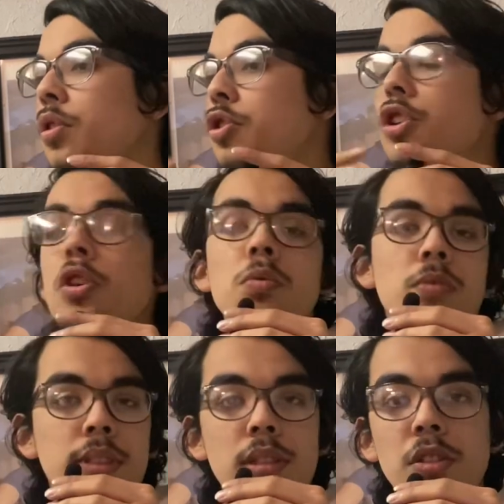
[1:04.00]

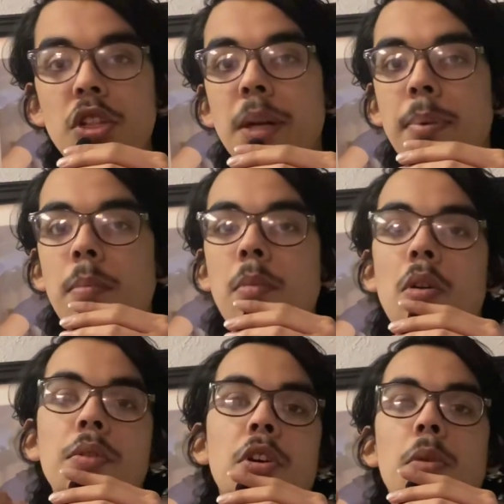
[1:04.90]
news, you could
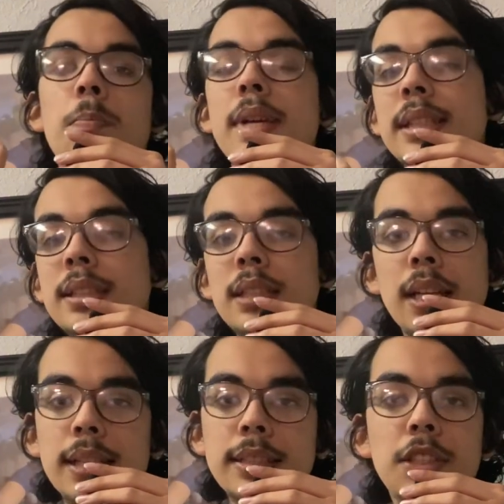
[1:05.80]
promote your
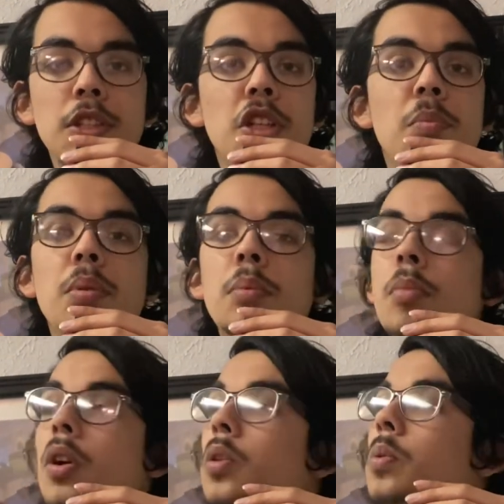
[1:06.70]
business, you could
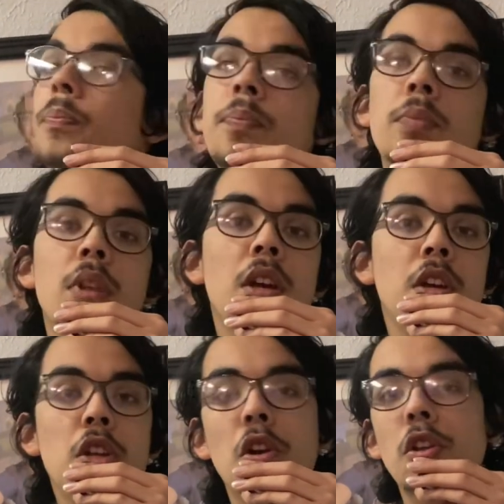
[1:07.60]
promote
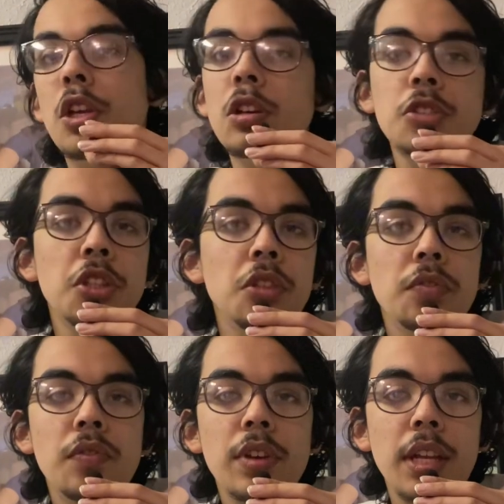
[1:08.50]
your
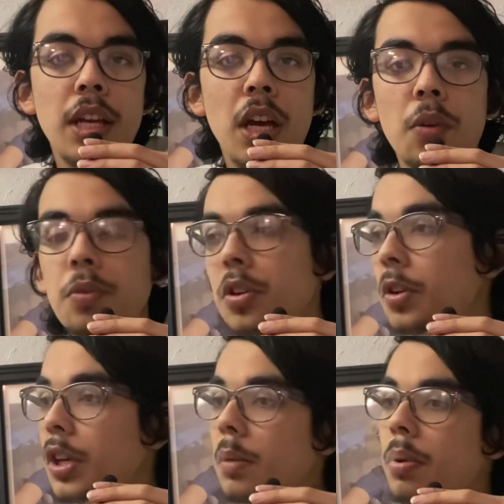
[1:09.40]
YouTube video, you
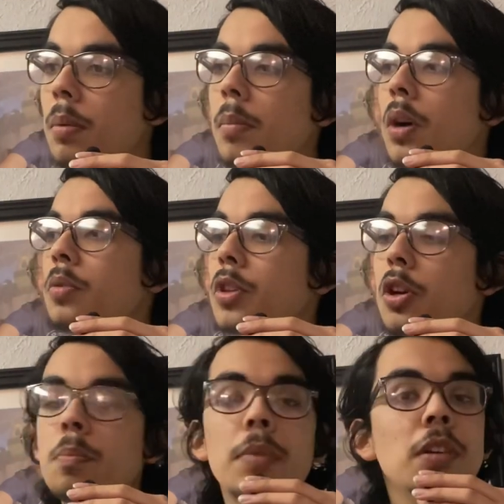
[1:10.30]
could promote
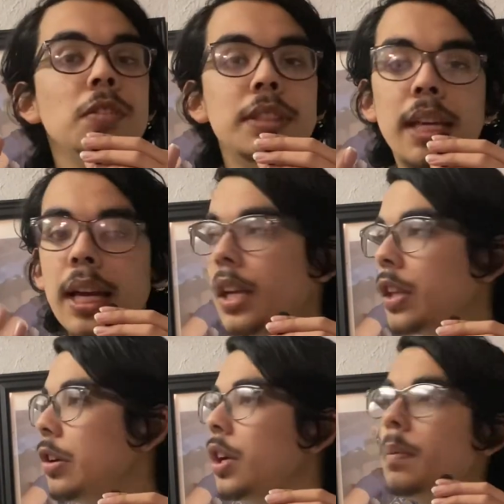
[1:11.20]
your music,
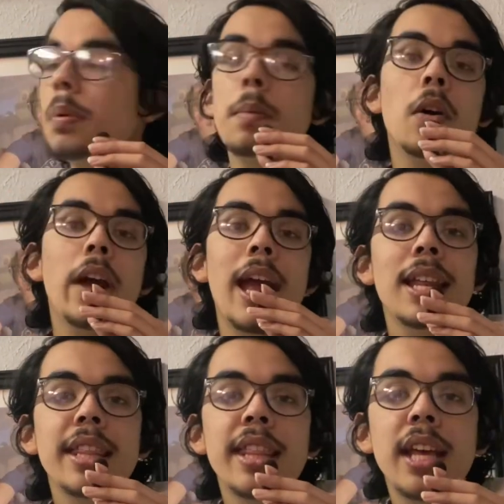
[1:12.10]
you could promote
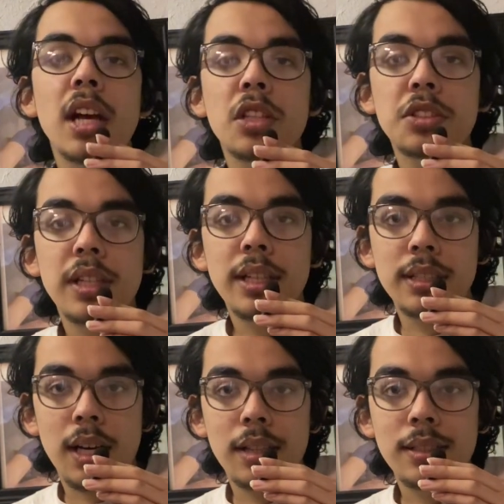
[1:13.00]
anything on
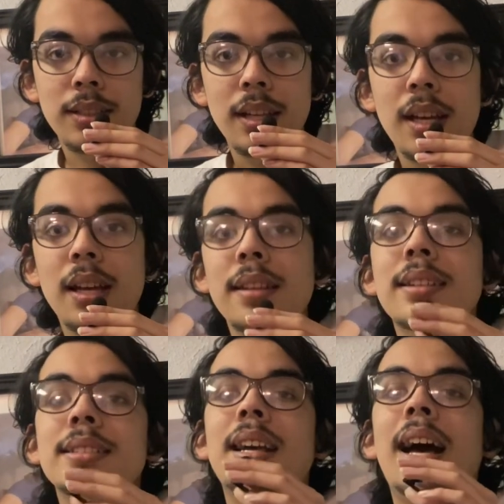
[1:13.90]
TikTok.
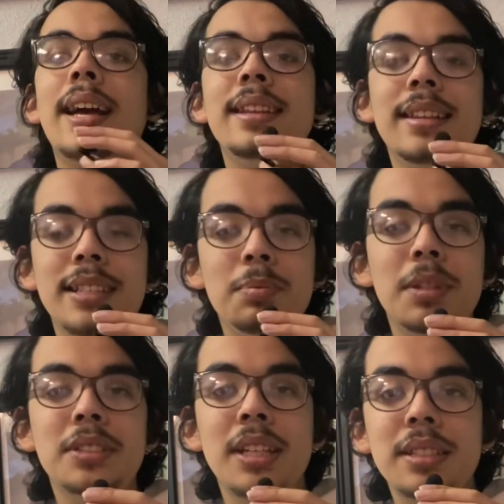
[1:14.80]
This I that's
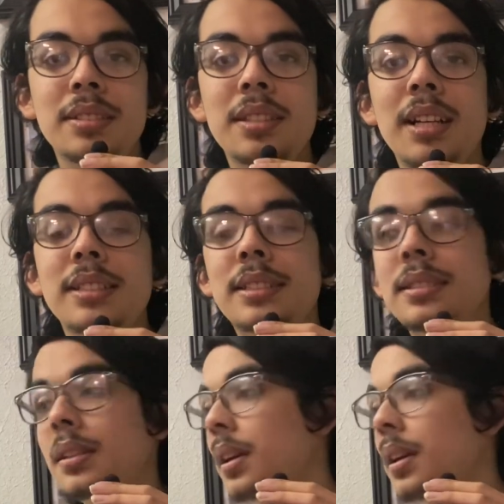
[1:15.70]
what Tik cuz